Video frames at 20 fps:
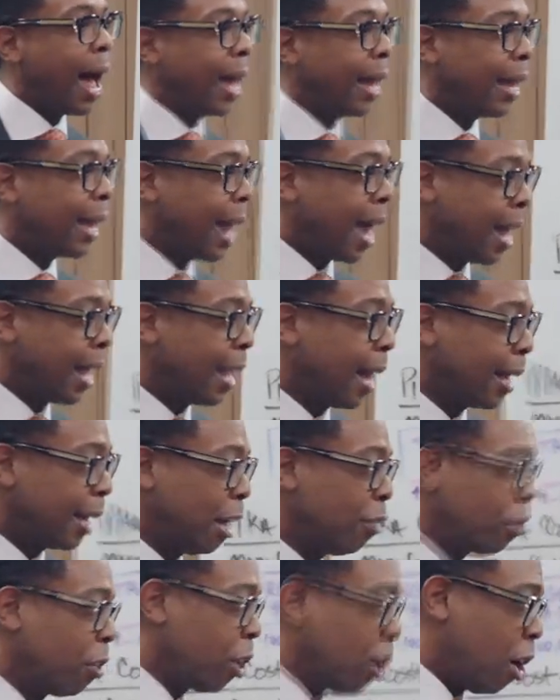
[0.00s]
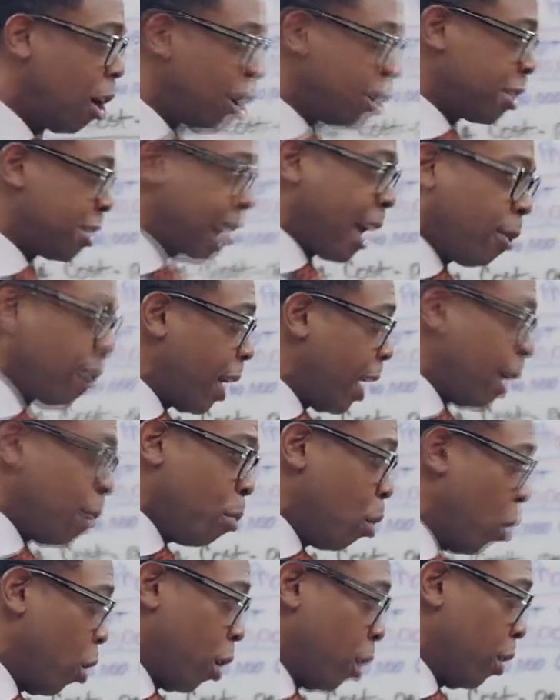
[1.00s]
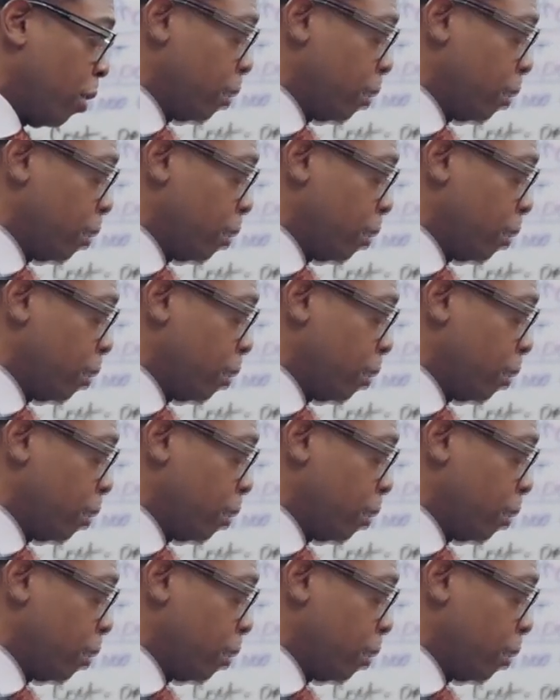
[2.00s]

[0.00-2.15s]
I cannot get the cost down anymore.